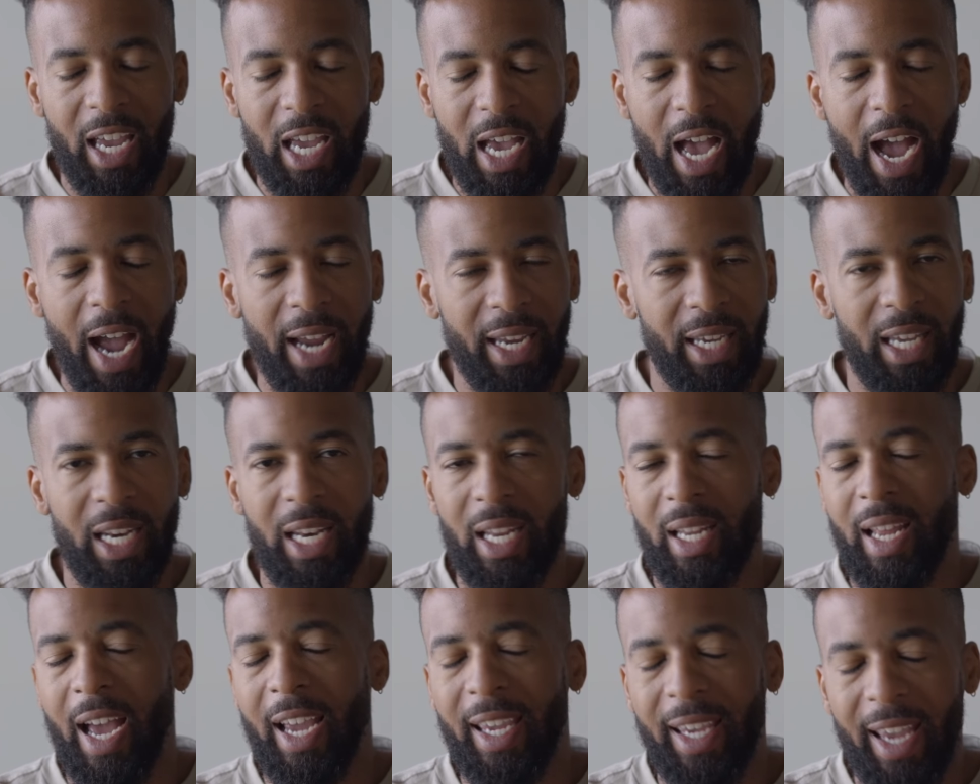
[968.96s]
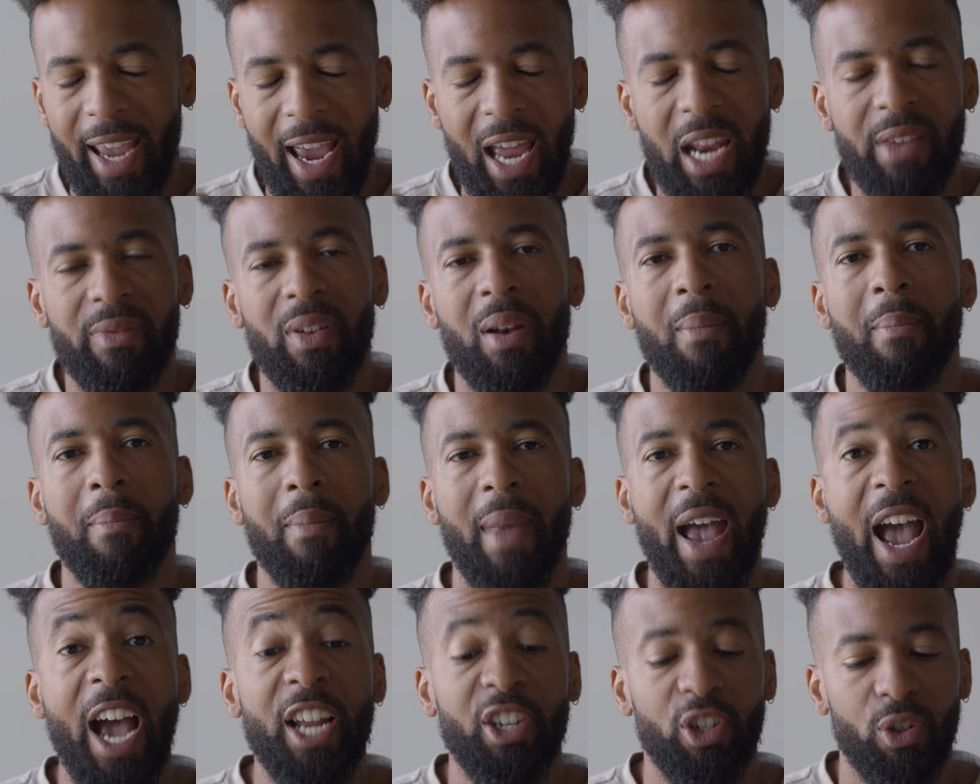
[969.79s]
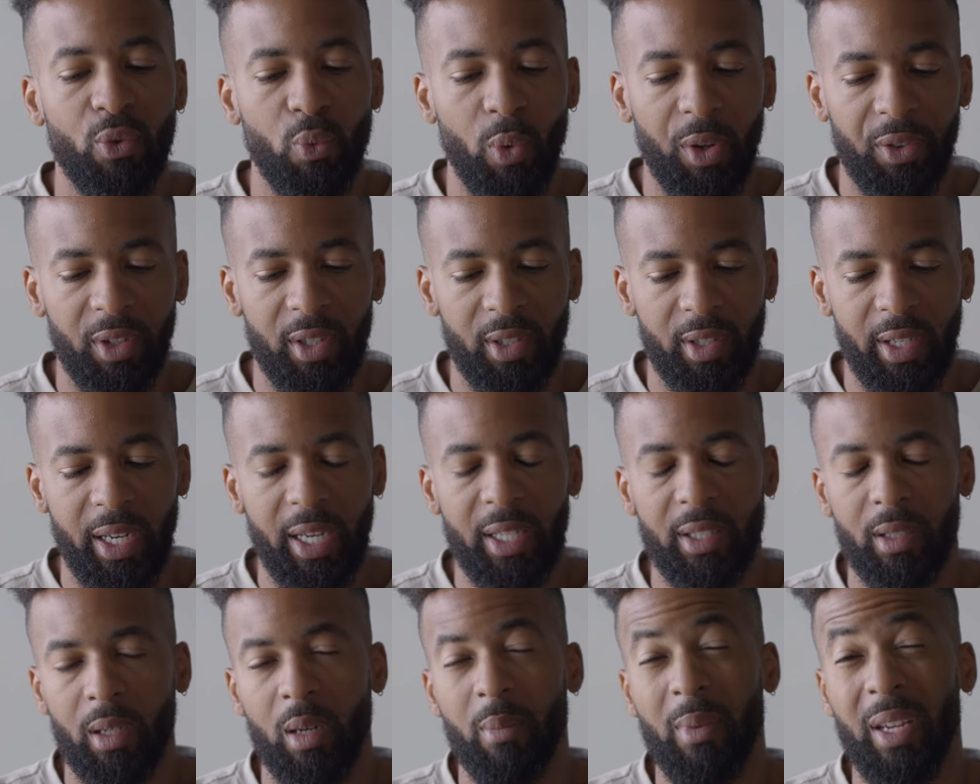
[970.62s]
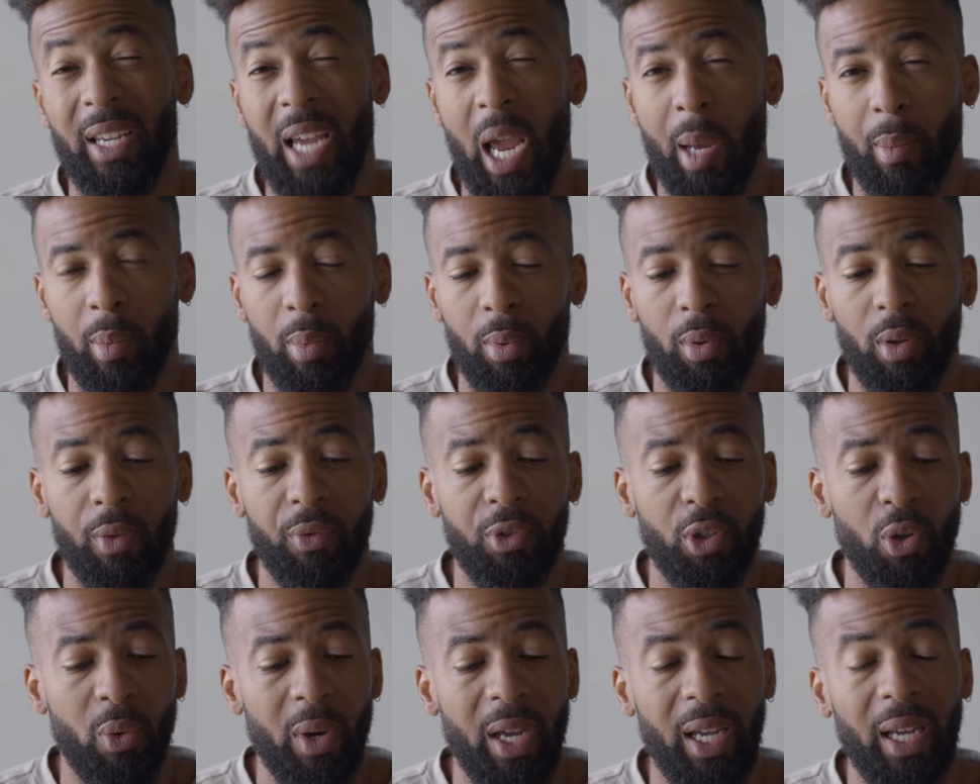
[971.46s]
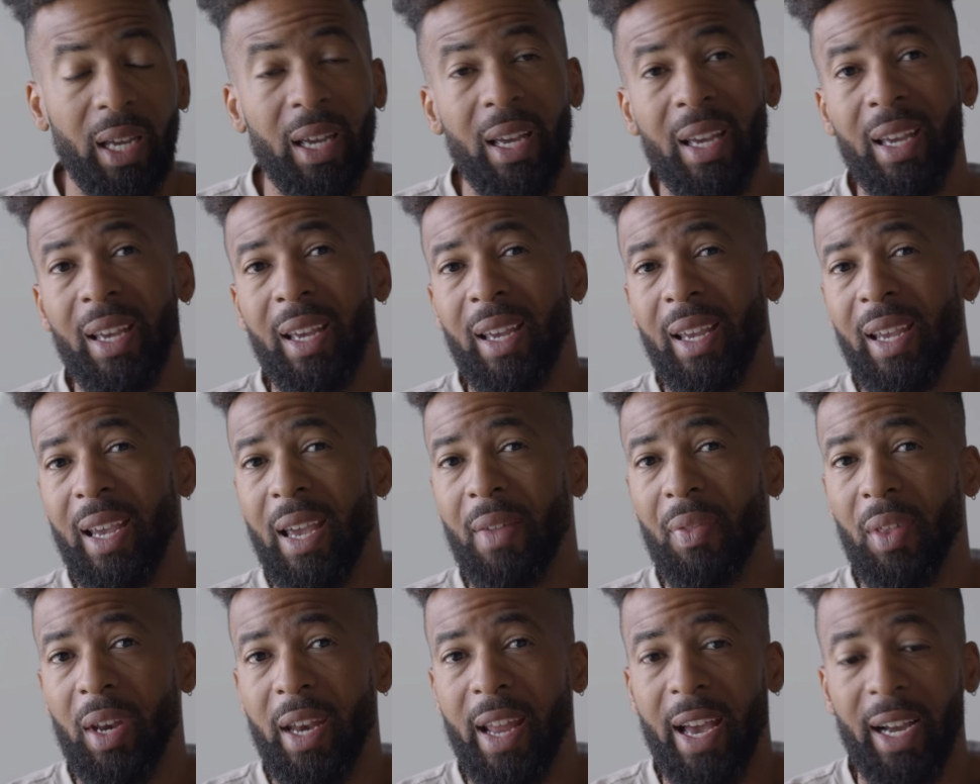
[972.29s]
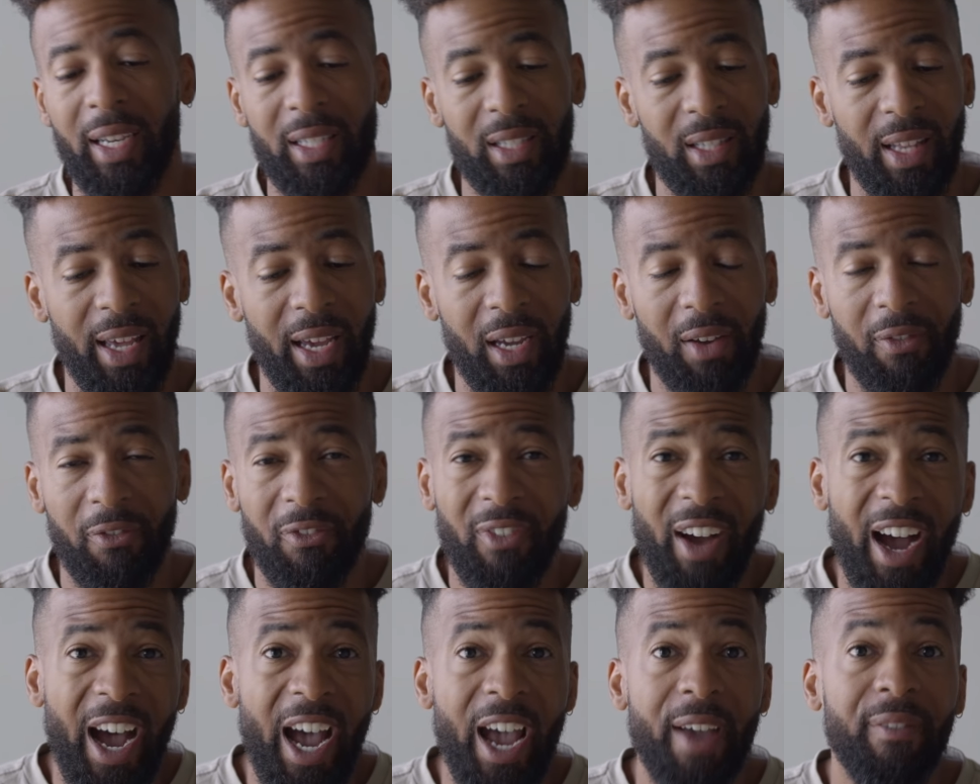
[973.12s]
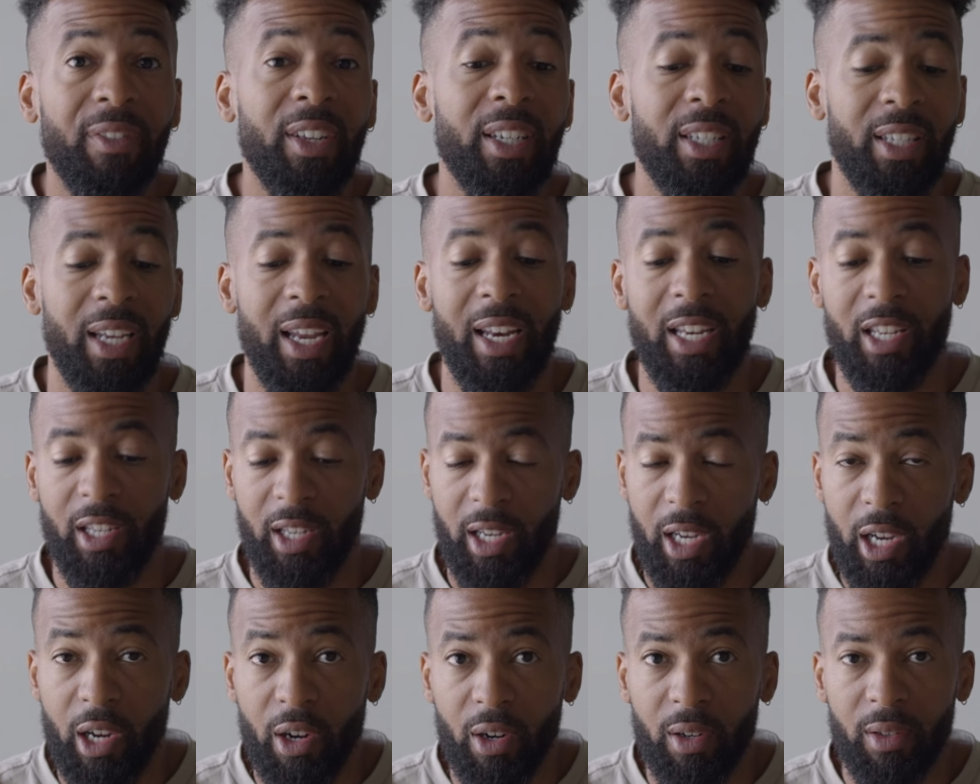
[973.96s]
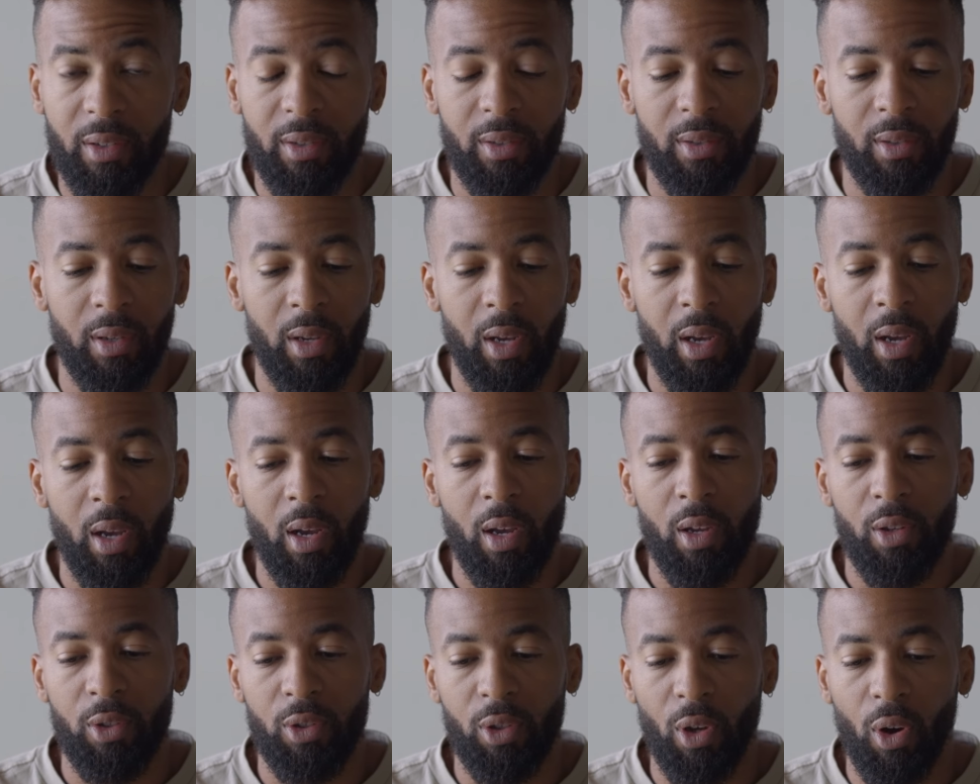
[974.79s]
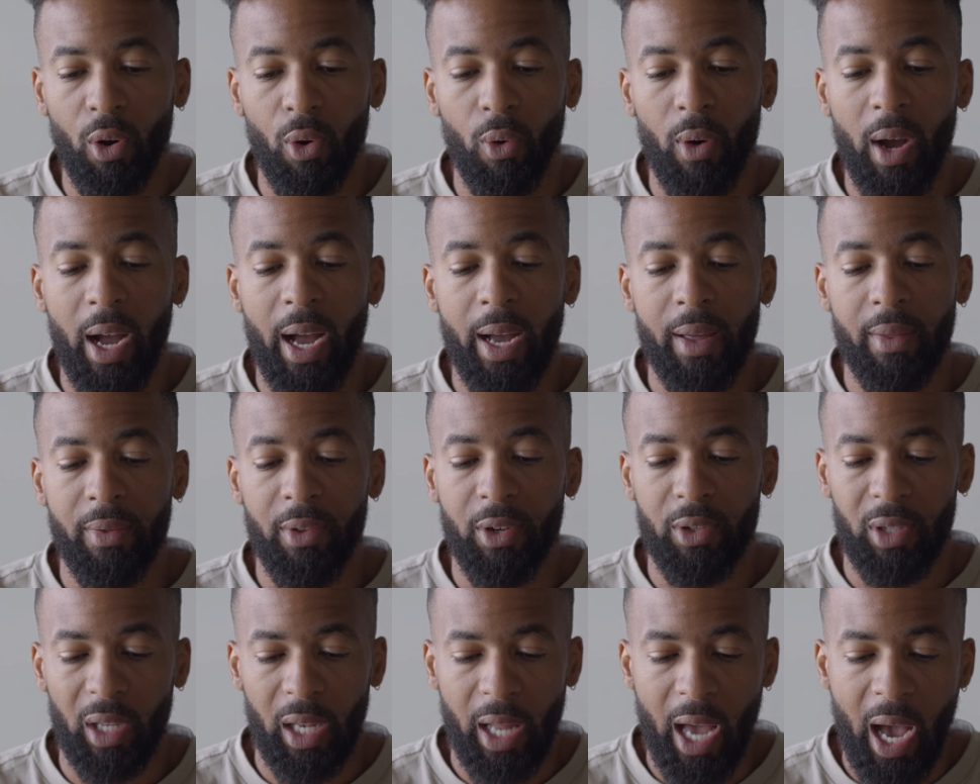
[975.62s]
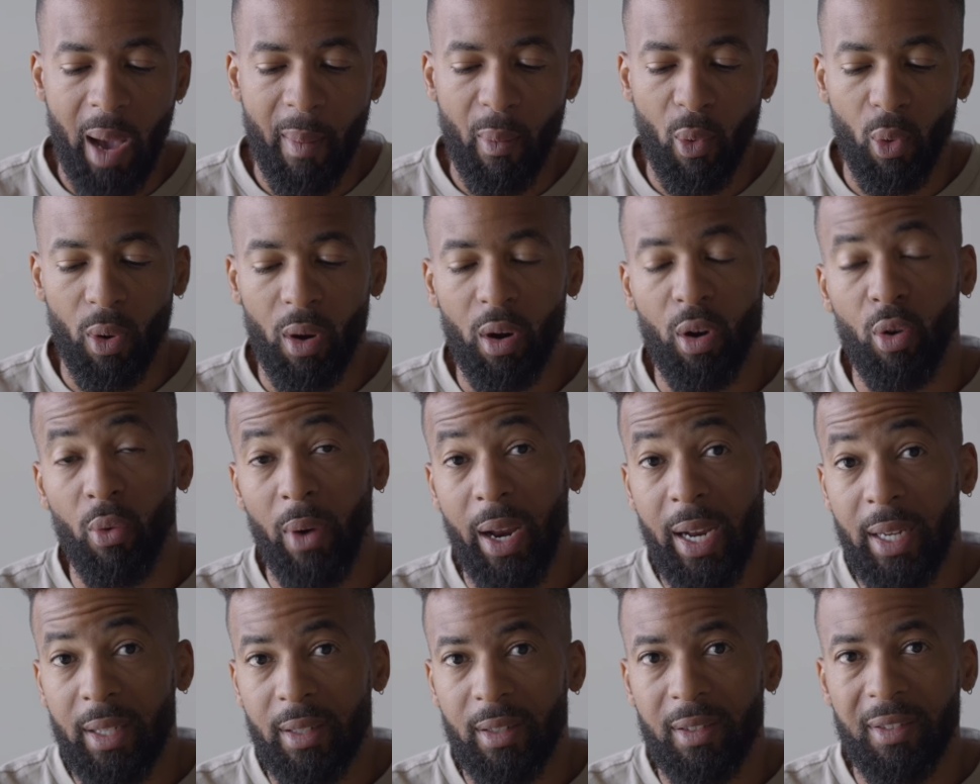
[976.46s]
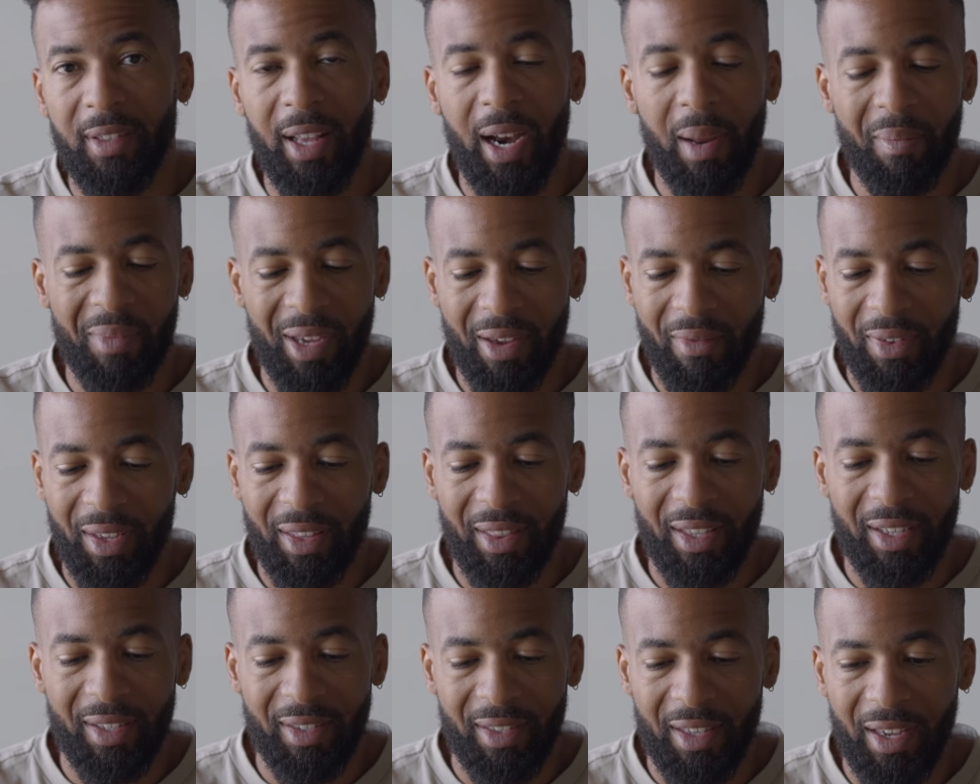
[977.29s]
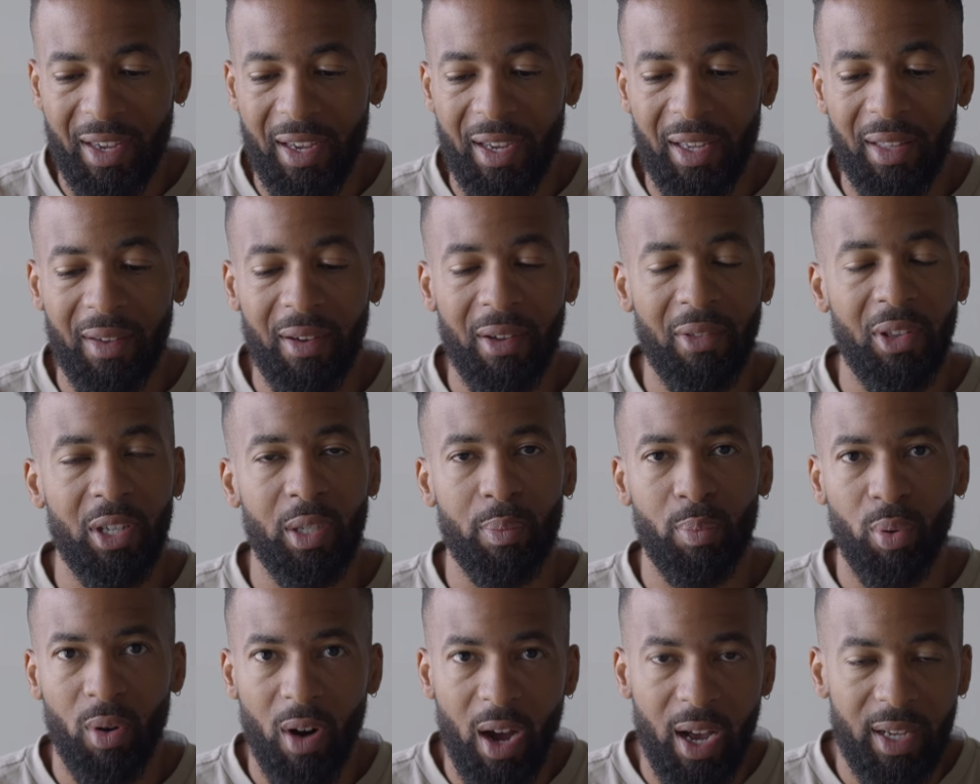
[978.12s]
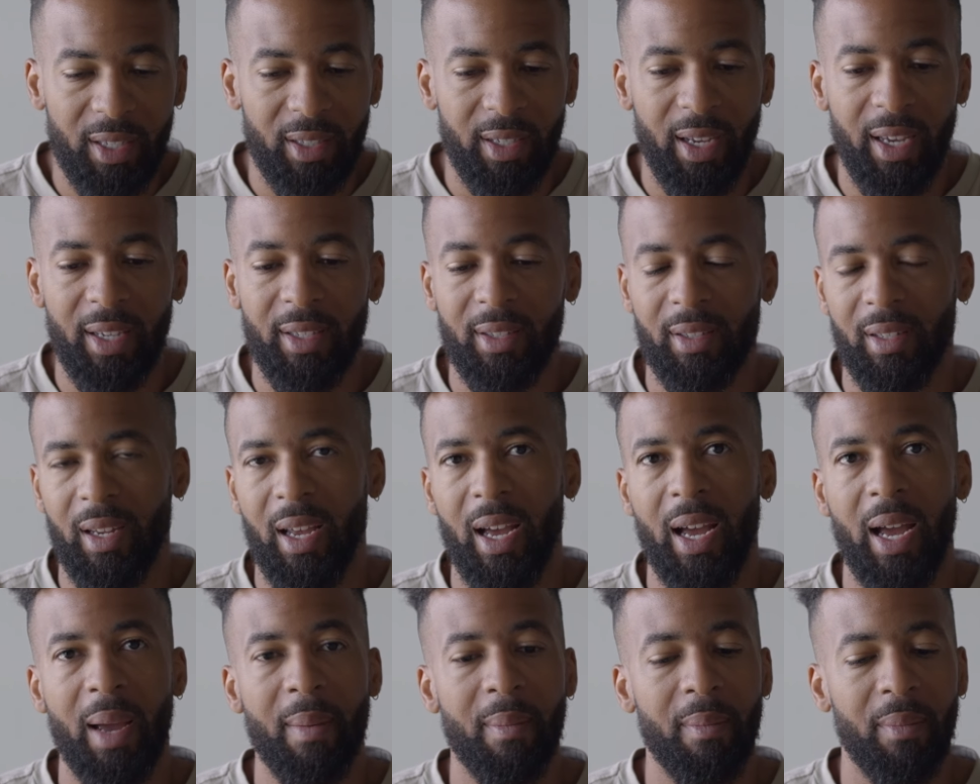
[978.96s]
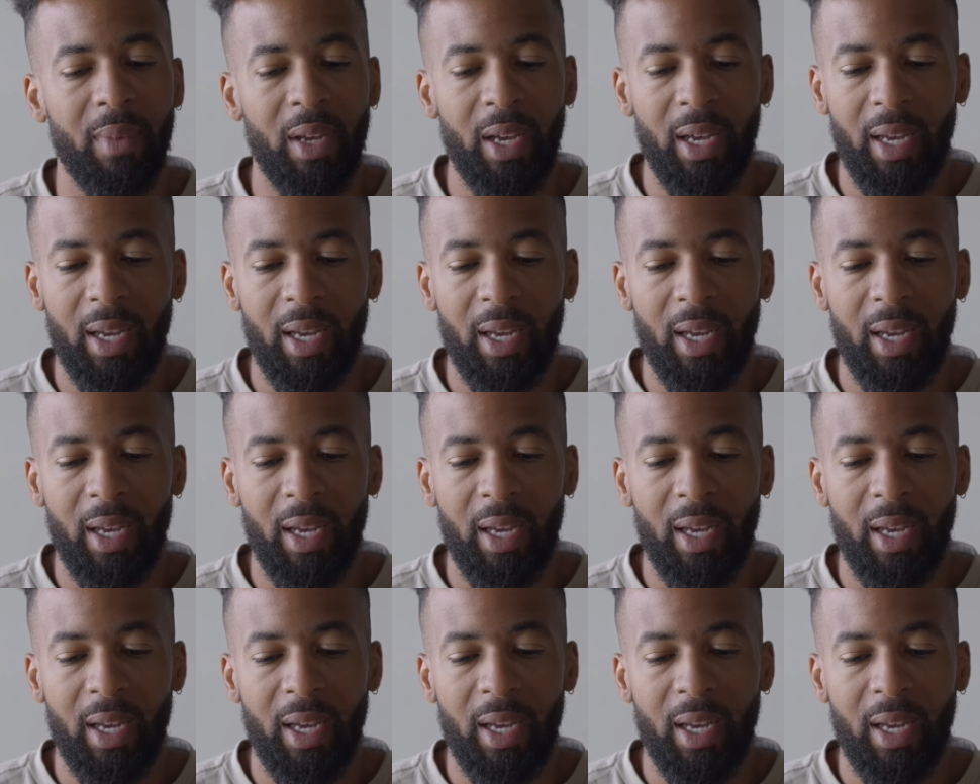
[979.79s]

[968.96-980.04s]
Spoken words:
I can't even imagine what this thing is going to be capable of doing in the next like 5 to 10 years. So there's a lot more grace that I'm giving this thing, this process. I'm